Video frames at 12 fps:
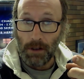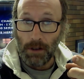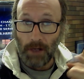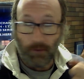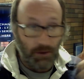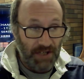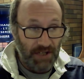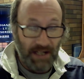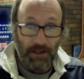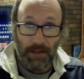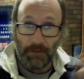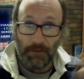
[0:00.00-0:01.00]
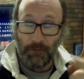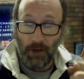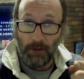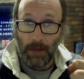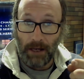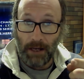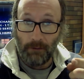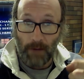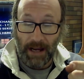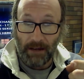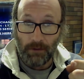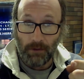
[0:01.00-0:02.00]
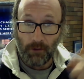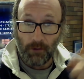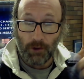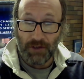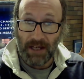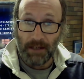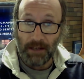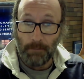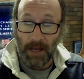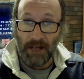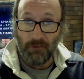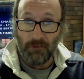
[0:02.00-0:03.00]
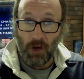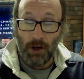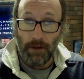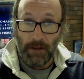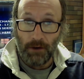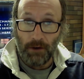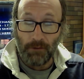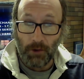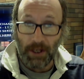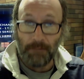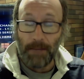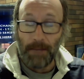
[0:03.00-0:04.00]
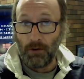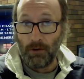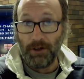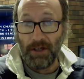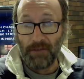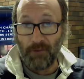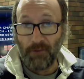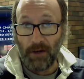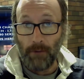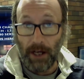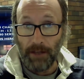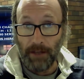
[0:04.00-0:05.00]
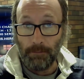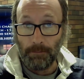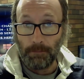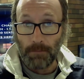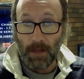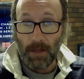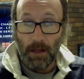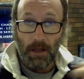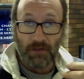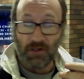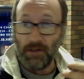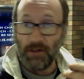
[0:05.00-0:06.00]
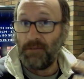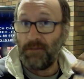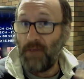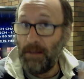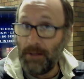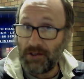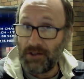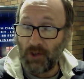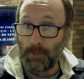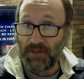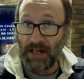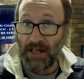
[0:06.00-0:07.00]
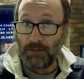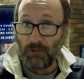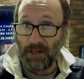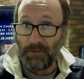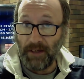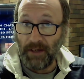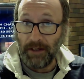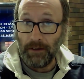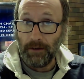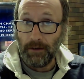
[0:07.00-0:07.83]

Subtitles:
I've got to take another freeway around, I've got to take a main road, and then I've got to get back on another freeway. So there's a fair bit of stop-start traffic.